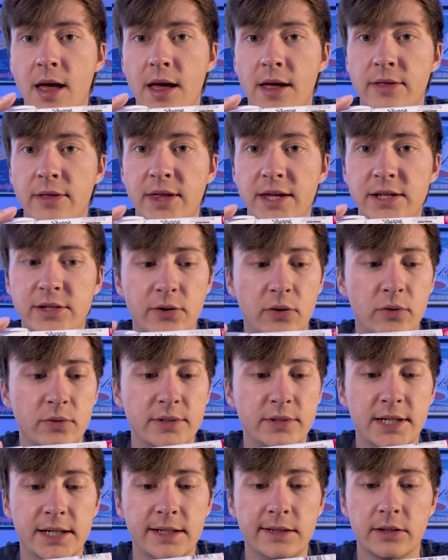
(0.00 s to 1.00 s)
They don't
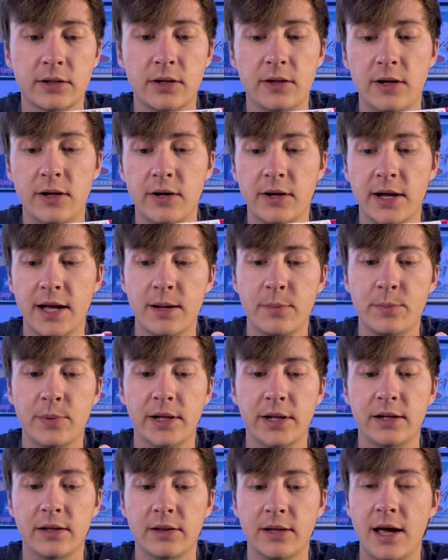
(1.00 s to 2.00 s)
tend to clog up like
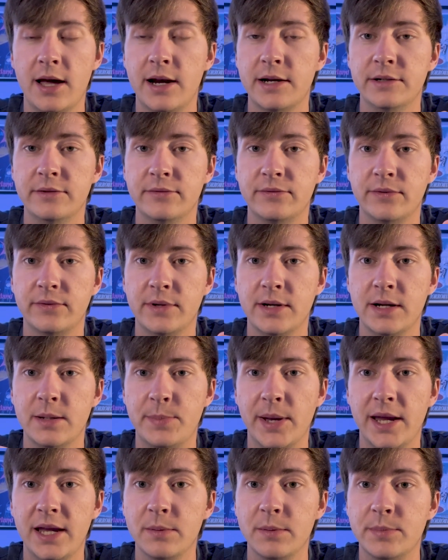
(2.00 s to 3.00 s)
a lot of
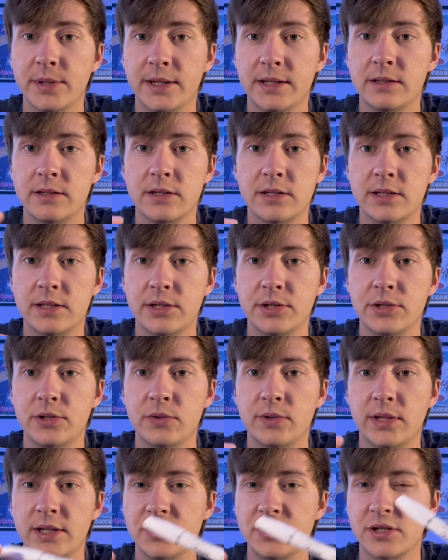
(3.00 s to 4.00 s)
paint pens do.
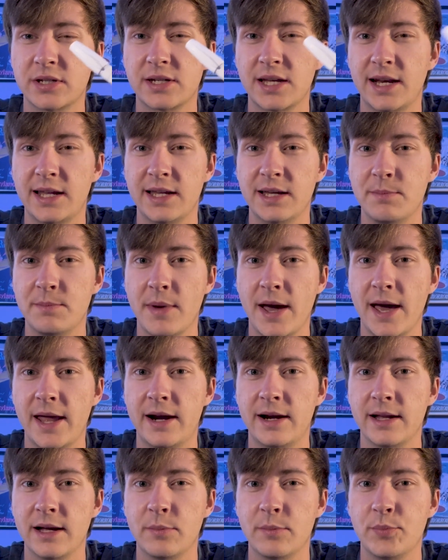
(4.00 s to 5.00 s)
They just kind of get matted
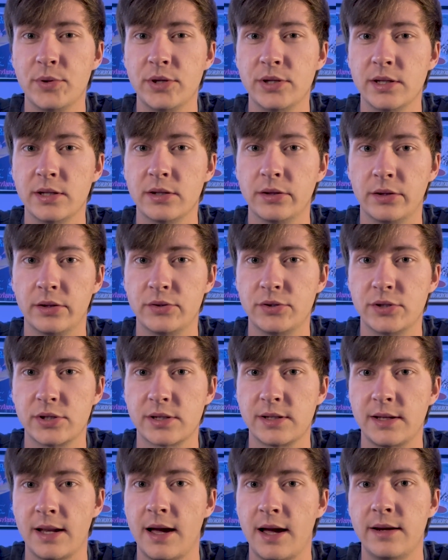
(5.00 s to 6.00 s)
up and then they're just
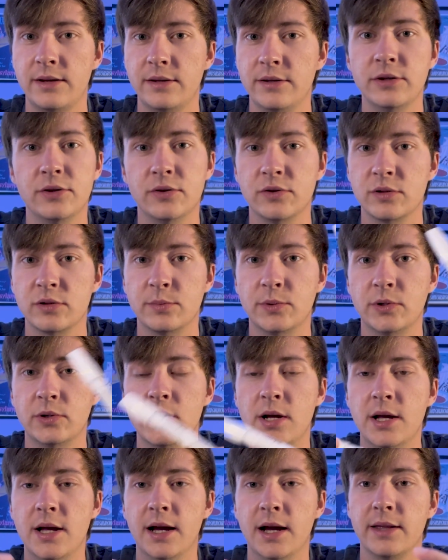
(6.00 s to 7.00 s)
not usable.
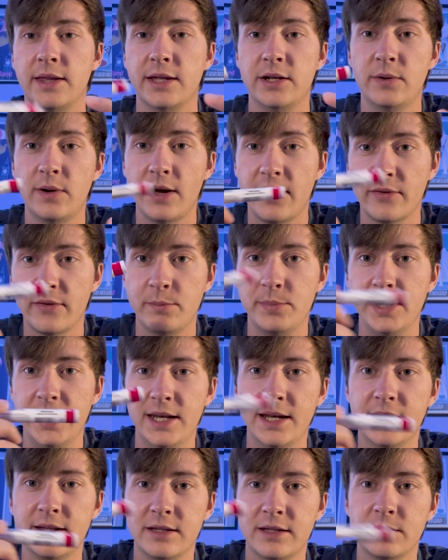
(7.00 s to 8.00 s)
They do have a bead
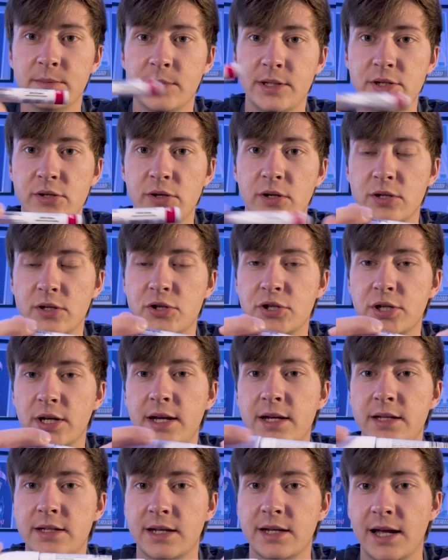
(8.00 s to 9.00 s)
in them that you can
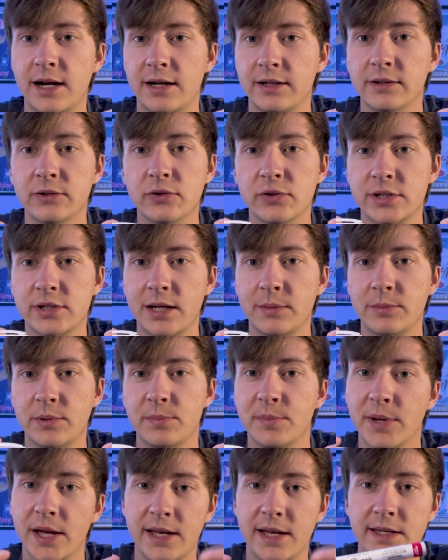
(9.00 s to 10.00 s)
shake to kind of loosen up the
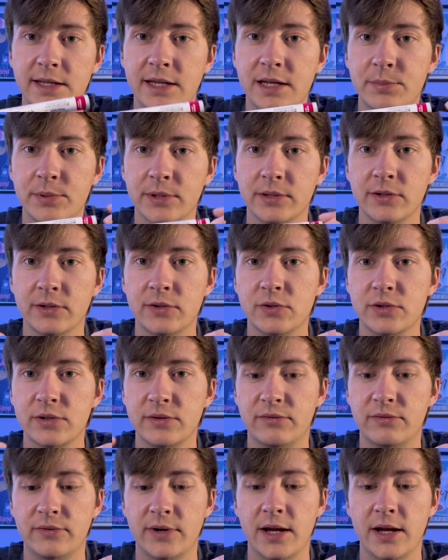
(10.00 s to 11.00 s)
paint and keep it loose and
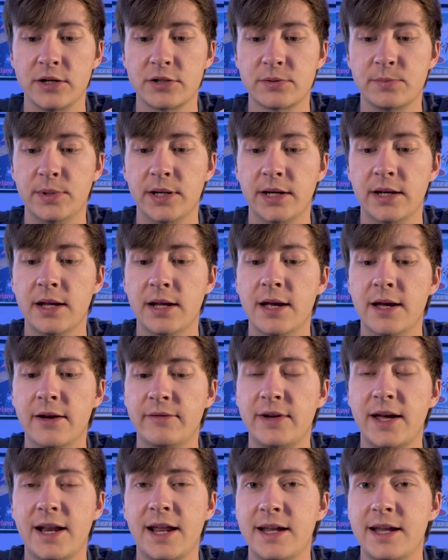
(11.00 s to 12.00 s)
fresh, but I've
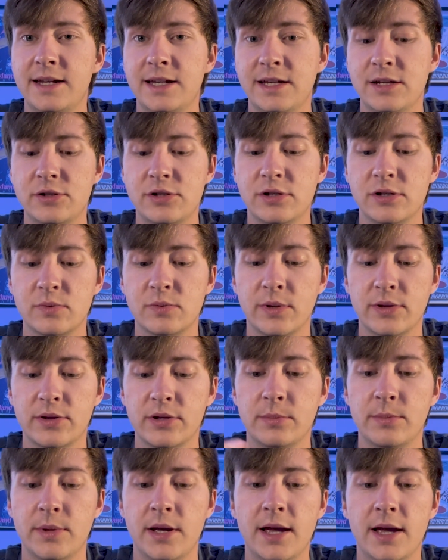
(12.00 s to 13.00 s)
not had any issues with
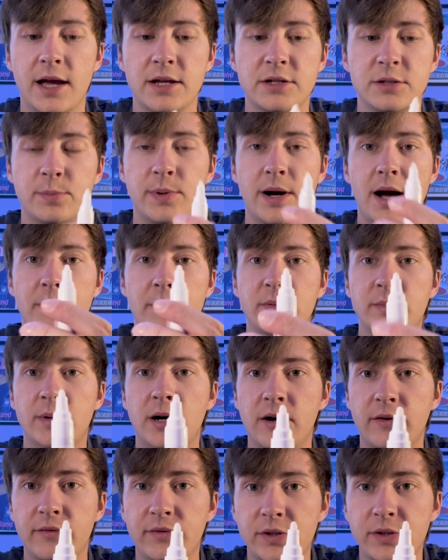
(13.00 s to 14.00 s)
them. As you pop them
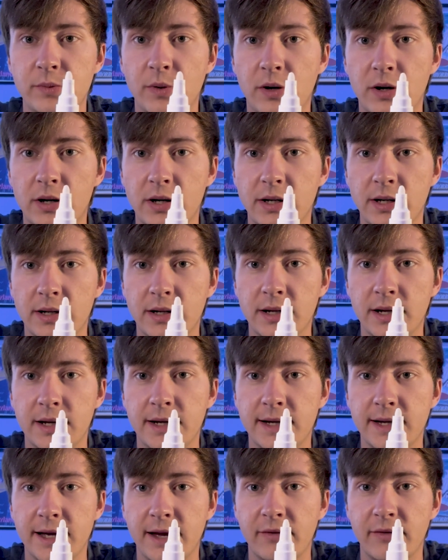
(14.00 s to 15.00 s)
off, you have
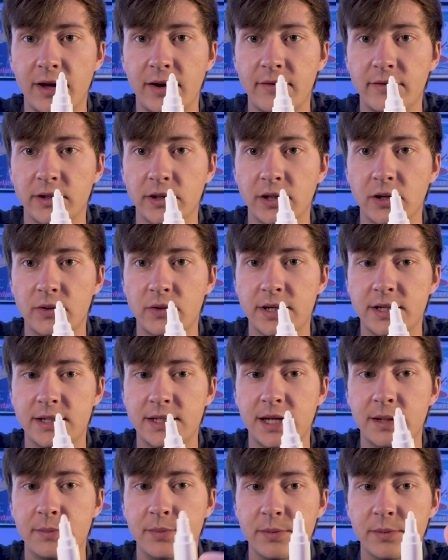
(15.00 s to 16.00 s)
kind of a loaded
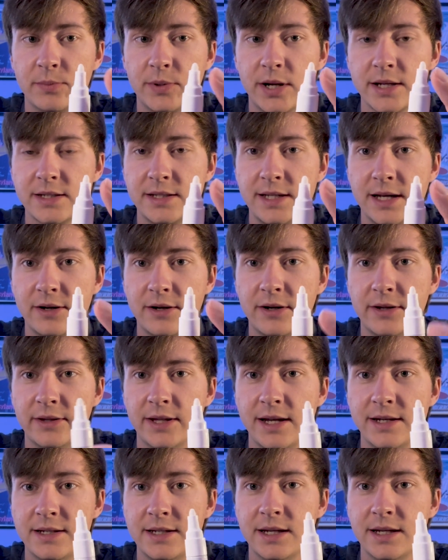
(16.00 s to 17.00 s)
tip. You press down on
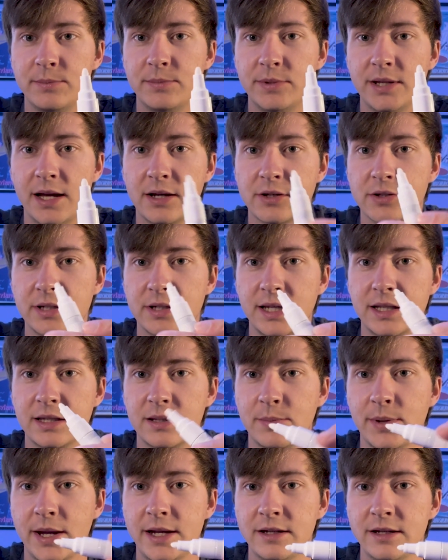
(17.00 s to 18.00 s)
that tip to actually get the
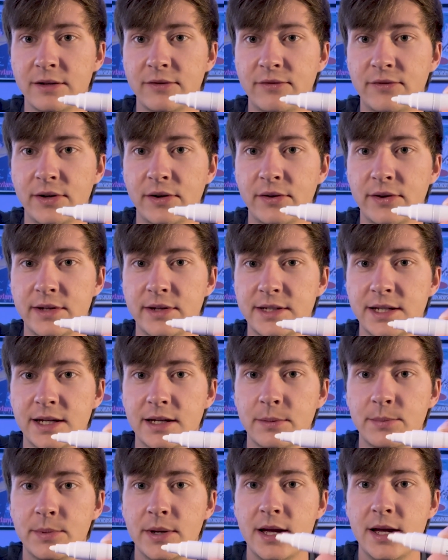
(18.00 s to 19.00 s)
paint to fill the
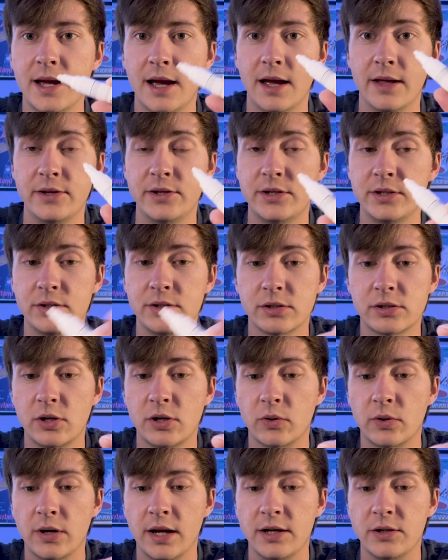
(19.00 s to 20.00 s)
tip, and you can just go
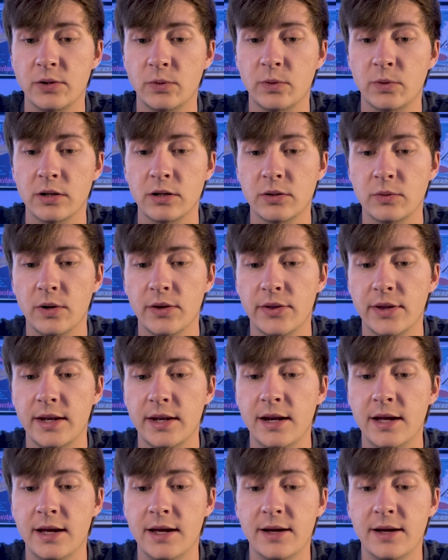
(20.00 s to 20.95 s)
right to work with it.